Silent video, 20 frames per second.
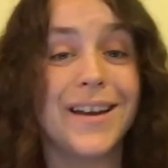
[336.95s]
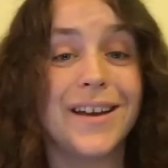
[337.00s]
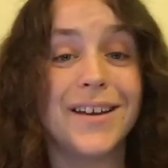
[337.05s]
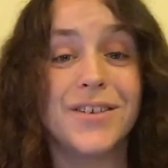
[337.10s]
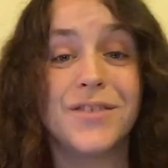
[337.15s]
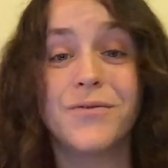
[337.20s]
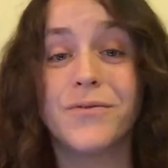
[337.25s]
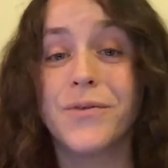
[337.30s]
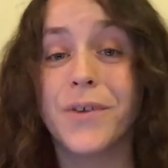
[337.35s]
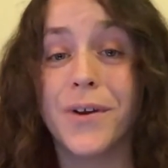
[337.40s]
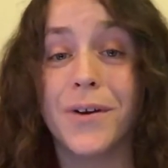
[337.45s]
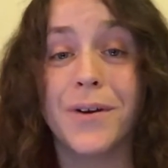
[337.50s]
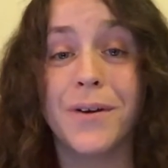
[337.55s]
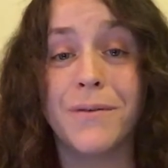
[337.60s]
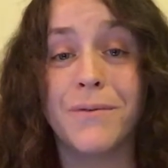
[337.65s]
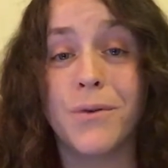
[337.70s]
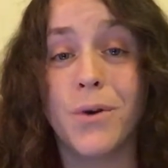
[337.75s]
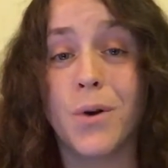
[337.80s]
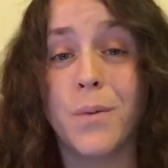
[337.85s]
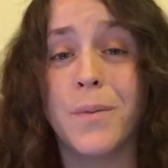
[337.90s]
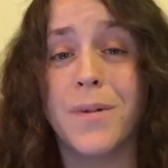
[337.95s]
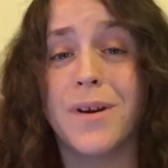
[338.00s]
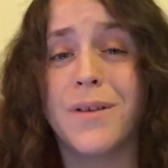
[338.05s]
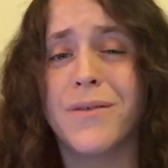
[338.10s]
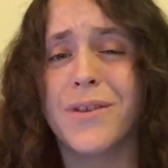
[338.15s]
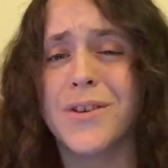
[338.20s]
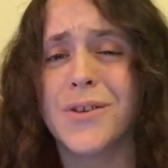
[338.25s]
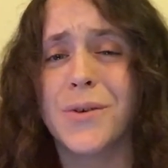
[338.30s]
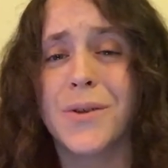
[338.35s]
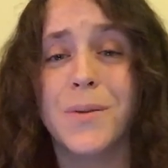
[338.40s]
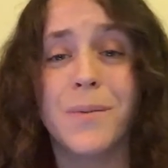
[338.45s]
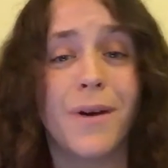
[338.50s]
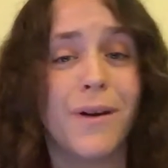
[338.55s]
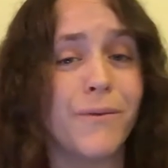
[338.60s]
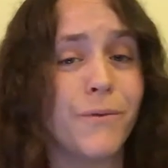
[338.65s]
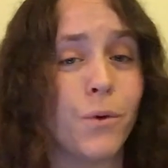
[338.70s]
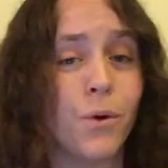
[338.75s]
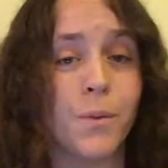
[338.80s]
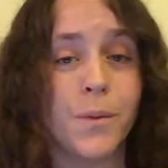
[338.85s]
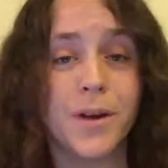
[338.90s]
It's very informative. It's only
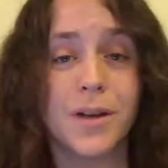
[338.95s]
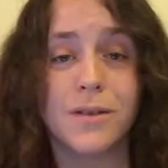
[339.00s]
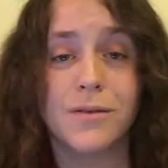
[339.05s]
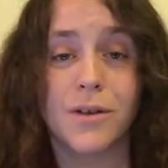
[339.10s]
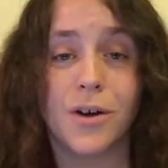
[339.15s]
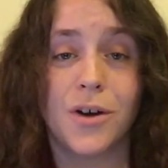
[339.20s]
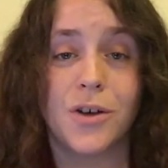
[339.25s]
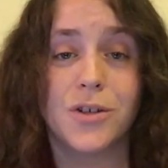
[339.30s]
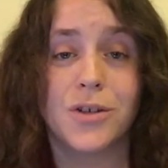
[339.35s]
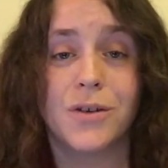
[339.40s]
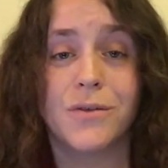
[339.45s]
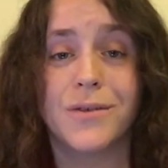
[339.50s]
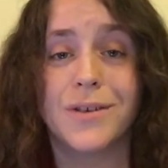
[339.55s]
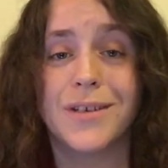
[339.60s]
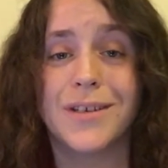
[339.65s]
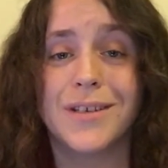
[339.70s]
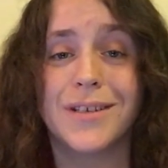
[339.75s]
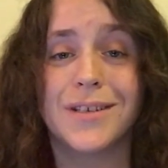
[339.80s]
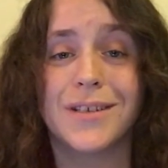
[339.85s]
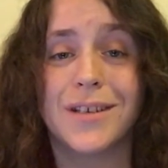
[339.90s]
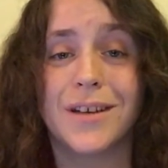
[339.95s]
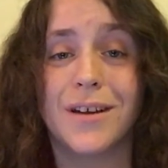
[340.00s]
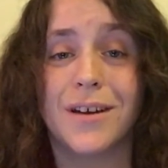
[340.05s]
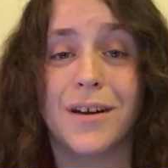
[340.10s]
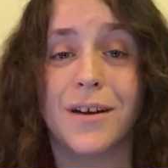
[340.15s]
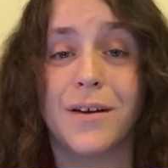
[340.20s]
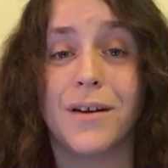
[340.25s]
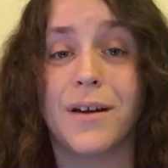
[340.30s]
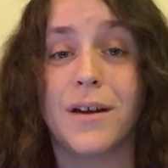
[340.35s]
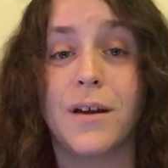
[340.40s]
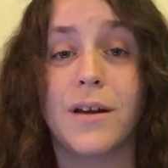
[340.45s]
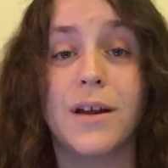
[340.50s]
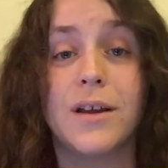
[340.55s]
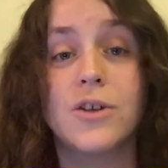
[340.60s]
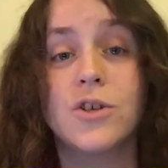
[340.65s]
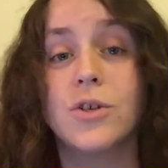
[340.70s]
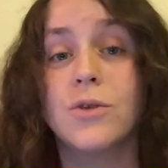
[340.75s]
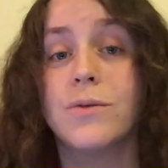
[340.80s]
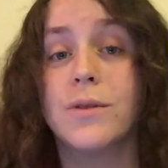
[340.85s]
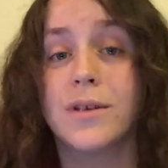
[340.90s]
about 4 minutes long, so if this is an
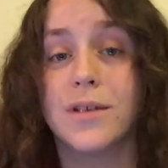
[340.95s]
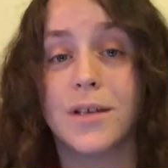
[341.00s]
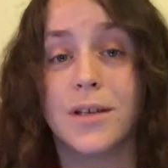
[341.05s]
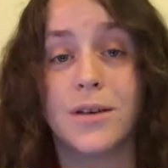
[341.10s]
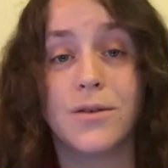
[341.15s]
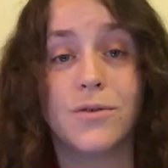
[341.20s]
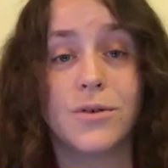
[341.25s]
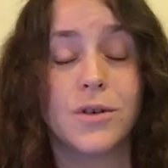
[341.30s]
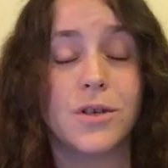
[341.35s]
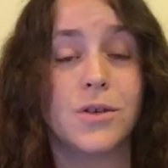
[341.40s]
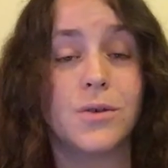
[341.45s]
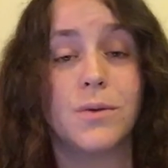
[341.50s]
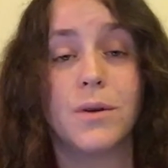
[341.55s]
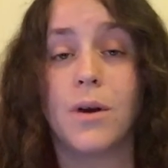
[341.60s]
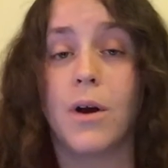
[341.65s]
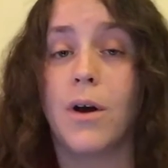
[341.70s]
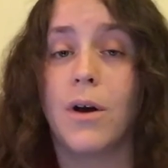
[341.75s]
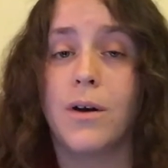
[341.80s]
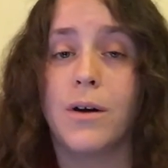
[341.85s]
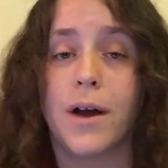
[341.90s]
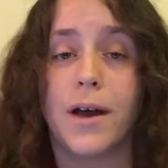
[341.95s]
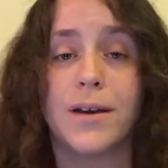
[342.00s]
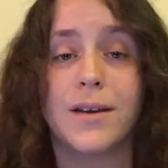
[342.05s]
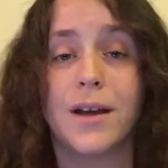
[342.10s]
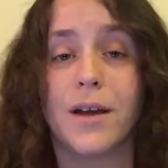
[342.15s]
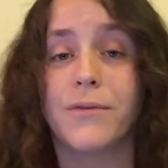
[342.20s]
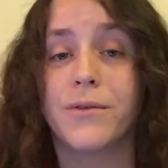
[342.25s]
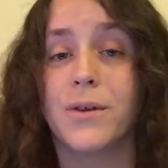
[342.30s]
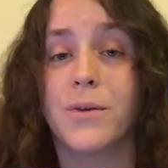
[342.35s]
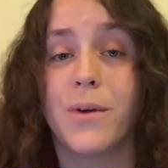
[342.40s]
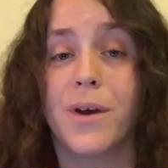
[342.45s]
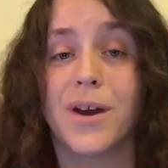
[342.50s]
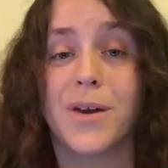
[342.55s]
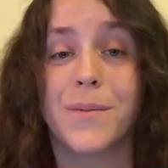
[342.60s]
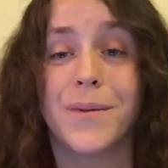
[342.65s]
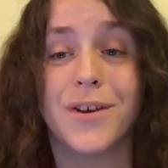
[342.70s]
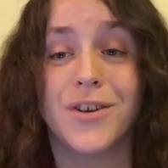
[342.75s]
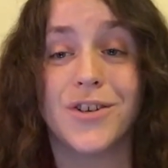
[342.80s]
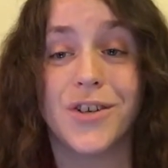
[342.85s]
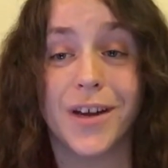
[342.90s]
issue that interests you at all, I definitely
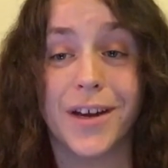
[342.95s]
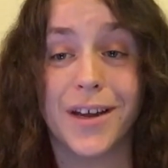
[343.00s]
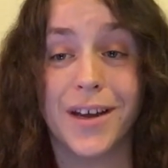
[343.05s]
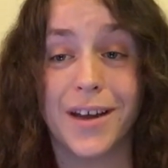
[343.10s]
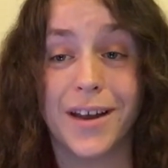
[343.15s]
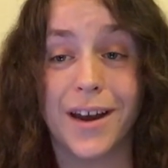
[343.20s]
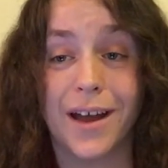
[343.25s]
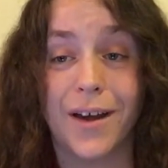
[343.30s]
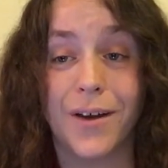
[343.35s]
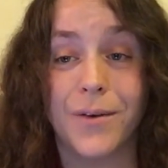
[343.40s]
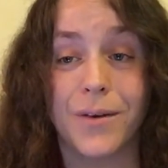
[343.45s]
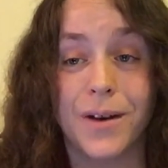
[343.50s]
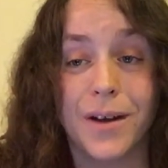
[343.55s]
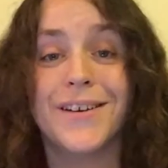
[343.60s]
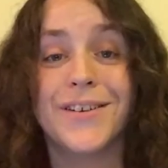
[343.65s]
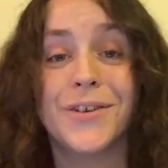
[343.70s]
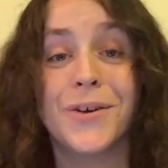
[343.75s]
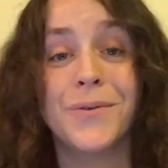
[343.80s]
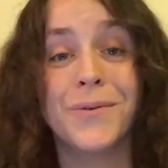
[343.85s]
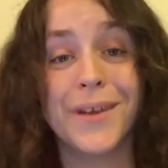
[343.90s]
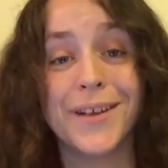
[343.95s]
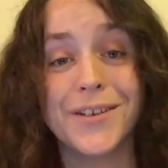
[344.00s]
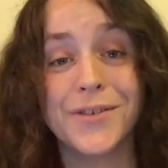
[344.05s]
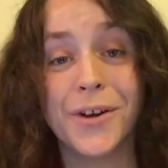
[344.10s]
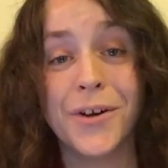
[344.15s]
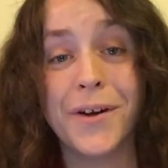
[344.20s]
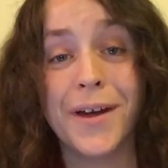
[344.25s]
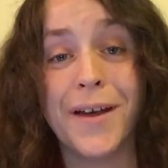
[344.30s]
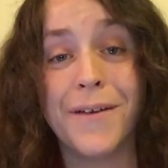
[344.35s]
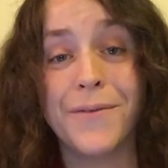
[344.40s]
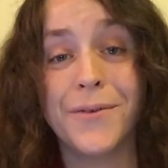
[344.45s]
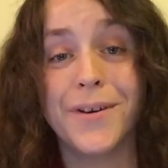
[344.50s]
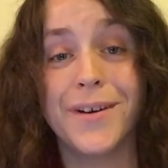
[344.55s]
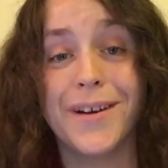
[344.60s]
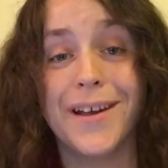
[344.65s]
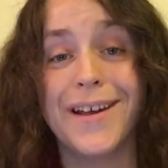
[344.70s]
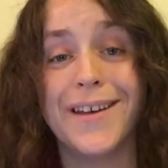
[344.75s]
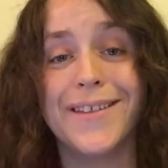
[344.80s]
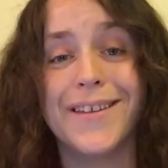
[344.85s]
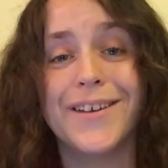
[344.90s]
recommend checking it out. So that's all I have for
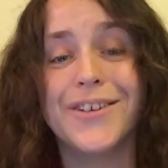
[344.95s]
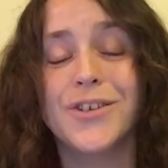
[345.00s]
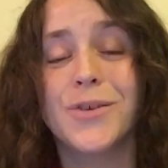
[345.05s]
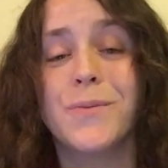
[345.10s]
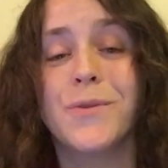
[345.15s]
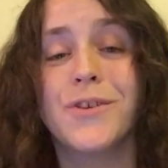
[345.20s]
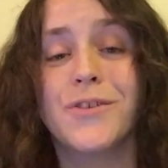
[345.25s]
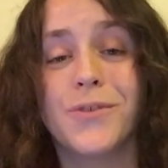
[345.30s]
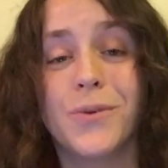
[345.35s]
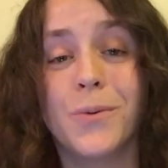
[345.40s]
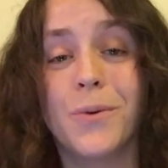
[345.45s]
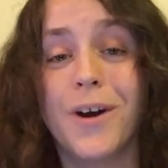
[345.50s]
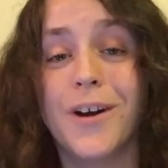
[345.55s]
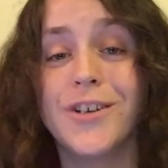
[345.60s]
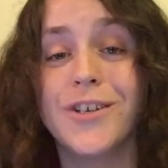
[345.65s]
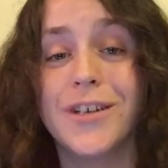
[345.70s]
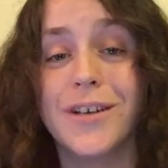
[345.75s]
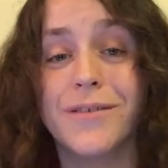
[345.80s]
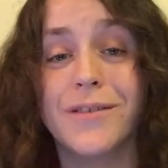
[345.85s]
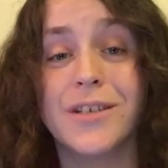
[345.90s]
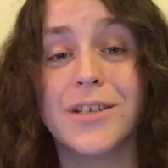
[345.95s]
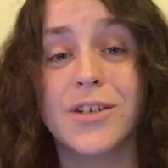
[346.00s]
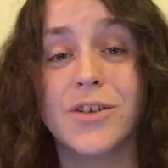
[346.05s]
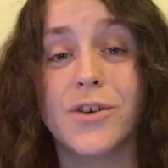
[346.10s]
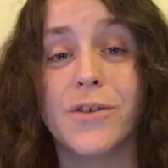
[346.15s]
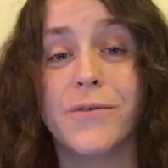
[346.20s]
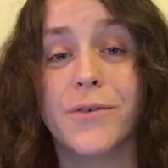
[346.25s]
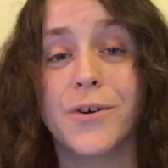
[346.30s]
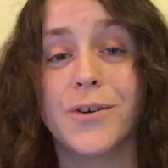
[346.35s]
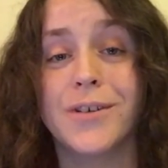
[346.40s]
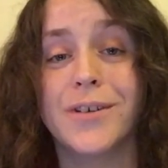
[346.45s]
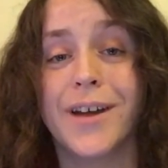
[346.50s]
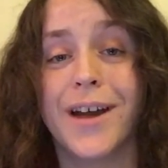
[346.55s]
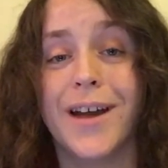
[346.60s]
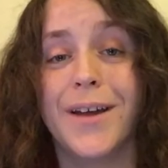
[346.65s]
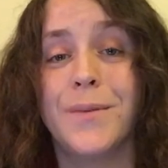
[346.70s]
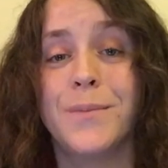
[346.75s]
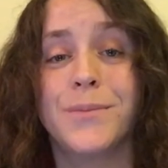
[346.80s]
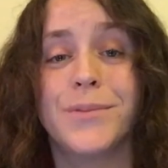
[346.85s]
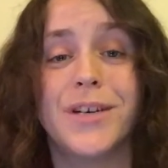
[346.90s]
today. Thanks so much for watching. If this is your first
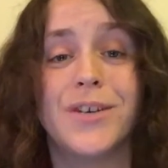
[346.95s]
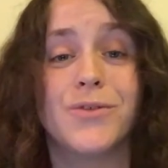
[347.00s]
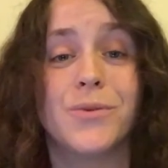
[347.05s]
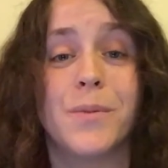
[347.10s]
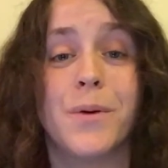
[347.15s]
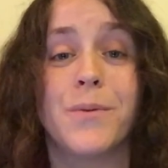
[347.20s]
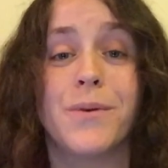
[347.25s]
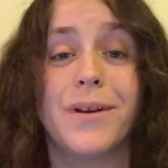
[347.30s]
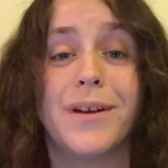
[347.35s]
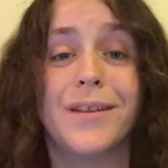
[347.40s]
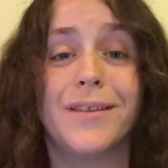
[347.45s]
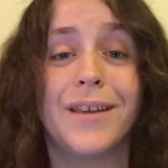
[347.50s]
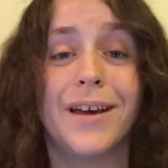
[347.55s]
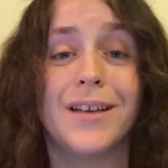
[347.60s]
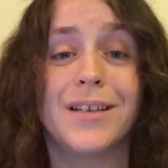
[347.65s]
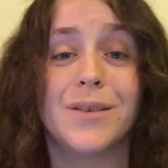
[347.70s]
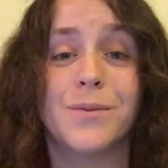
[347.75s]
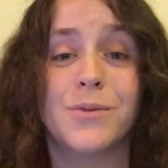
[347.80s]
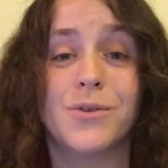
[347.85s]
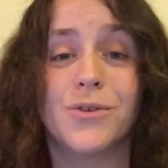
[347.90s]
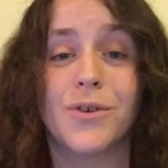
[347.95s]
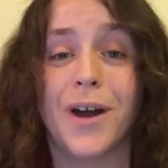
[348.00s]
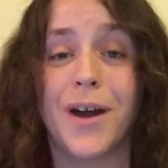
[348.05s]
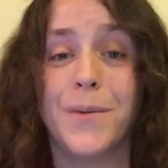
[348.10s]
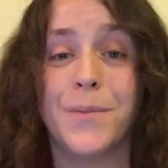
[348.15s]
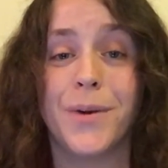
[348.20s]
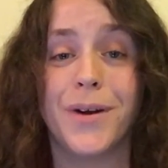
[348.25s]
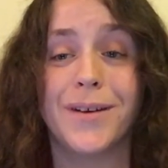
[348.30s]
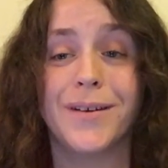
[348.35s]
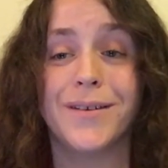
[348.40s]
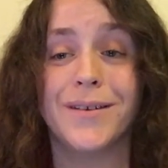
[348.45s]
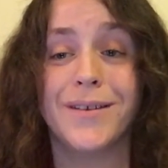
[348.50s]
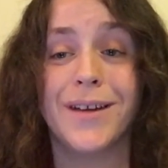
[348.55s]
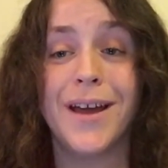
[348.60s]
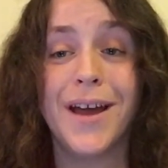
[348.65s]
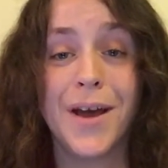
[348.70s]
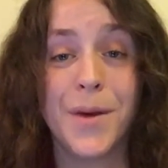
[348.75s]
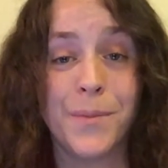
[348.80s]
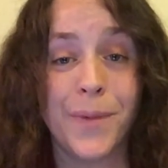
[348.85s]
time, please remember to hit that subscribe button.